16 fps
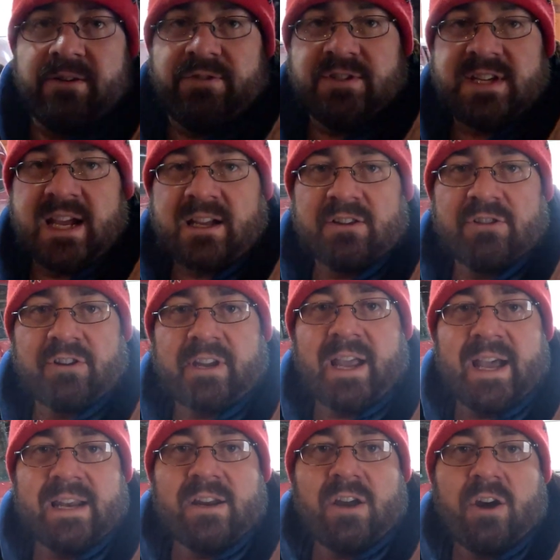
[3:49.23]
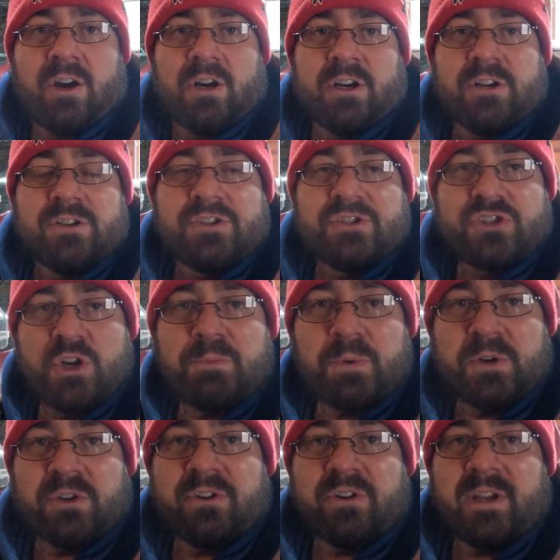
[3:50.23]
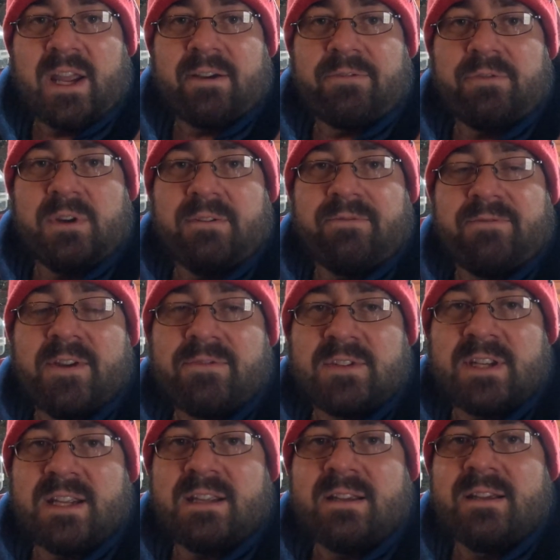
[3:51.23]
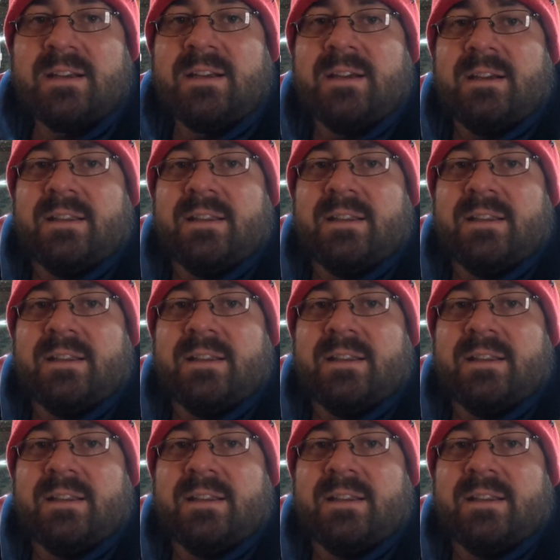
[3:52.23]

If you take a look at our Super Duty F350,